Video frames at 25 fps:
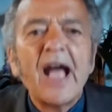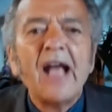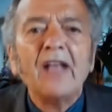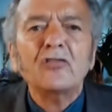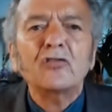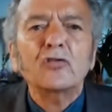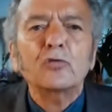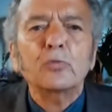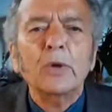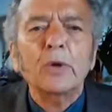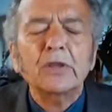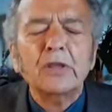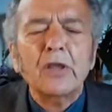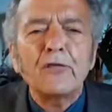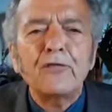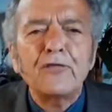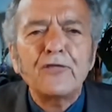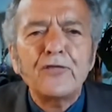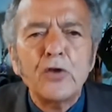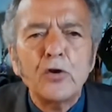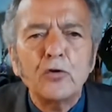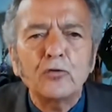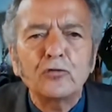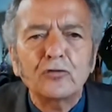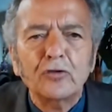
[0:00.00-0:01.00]
That's what
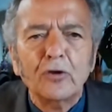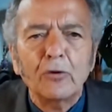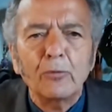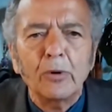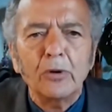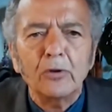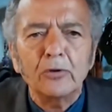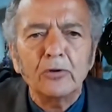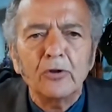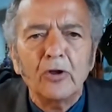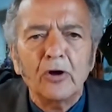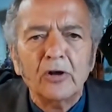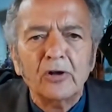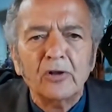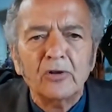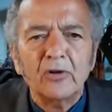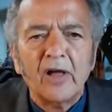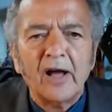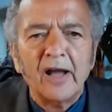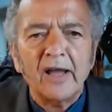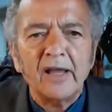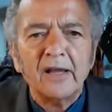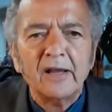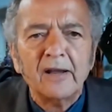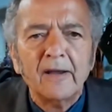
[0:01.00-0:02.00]
the future will
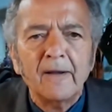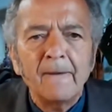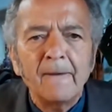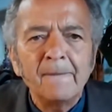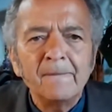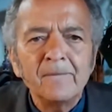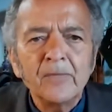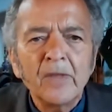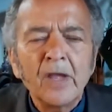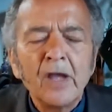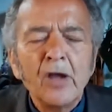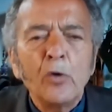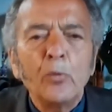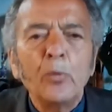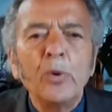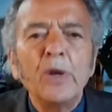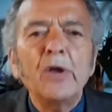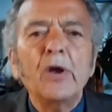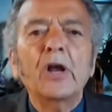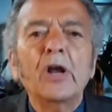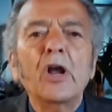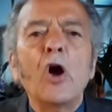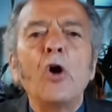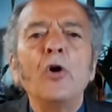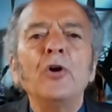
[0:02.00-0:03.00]
look like.
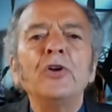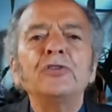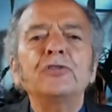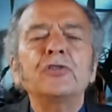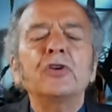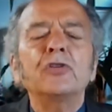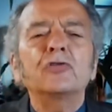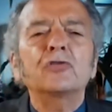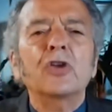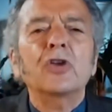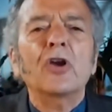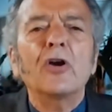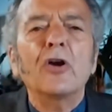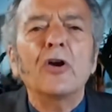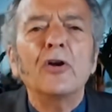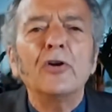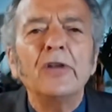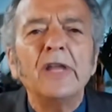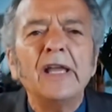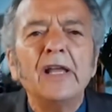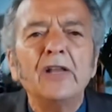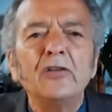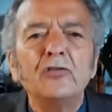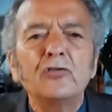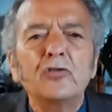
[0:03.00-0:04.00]
We are going to
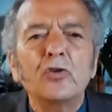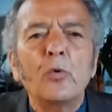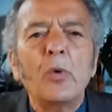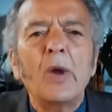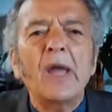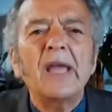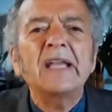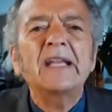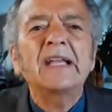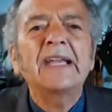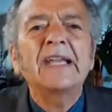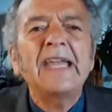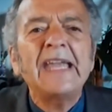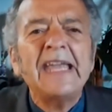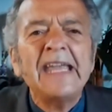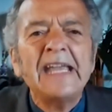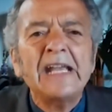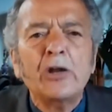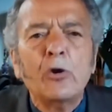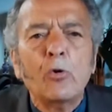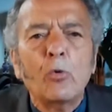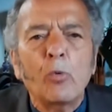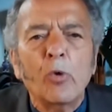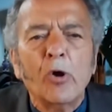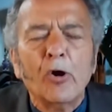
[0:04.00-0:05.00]
turn into a
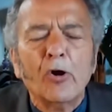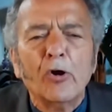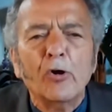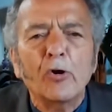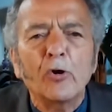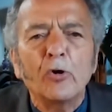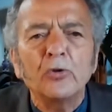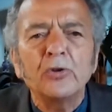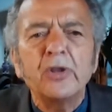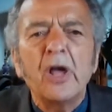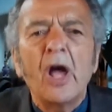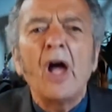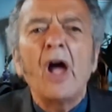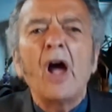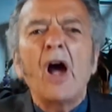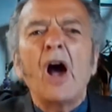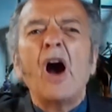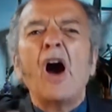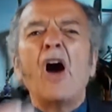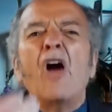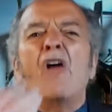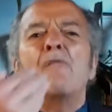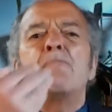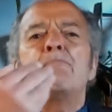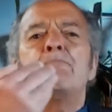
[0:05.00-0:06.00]
geek world
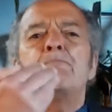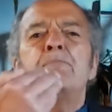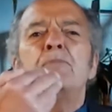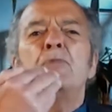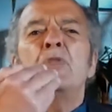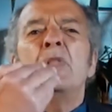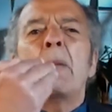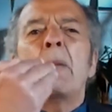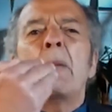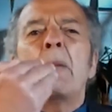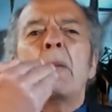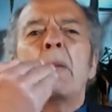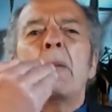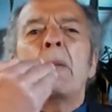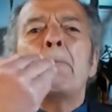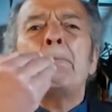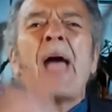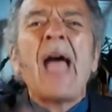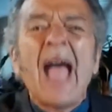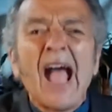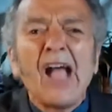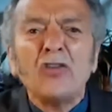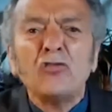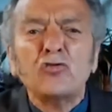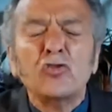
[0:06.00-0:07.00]
of
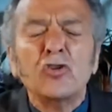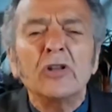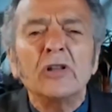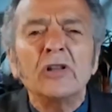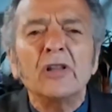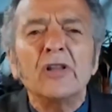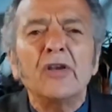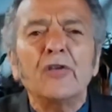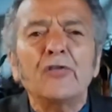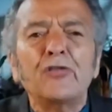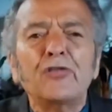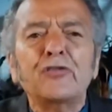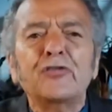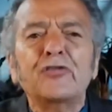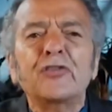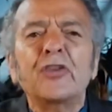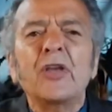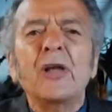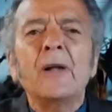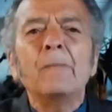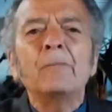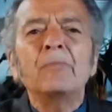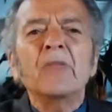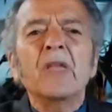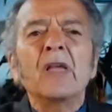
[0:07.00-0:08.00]

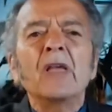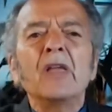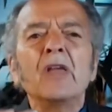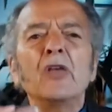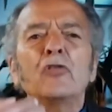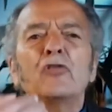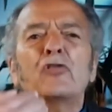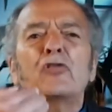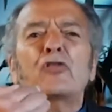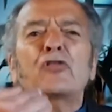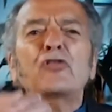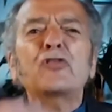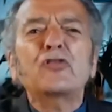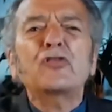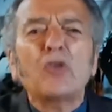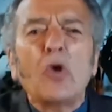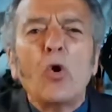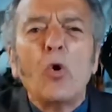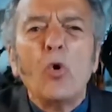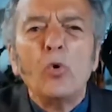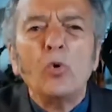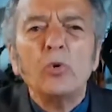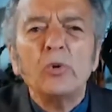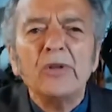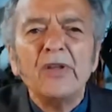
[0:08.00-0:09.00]
passionless,
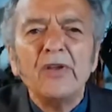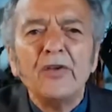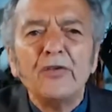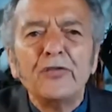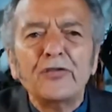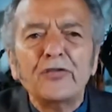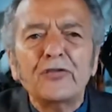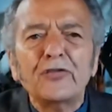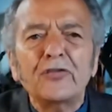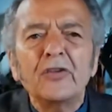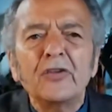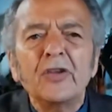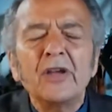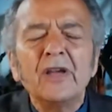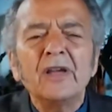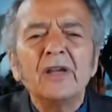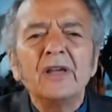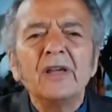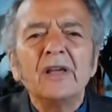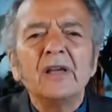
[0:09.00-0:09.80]
soulless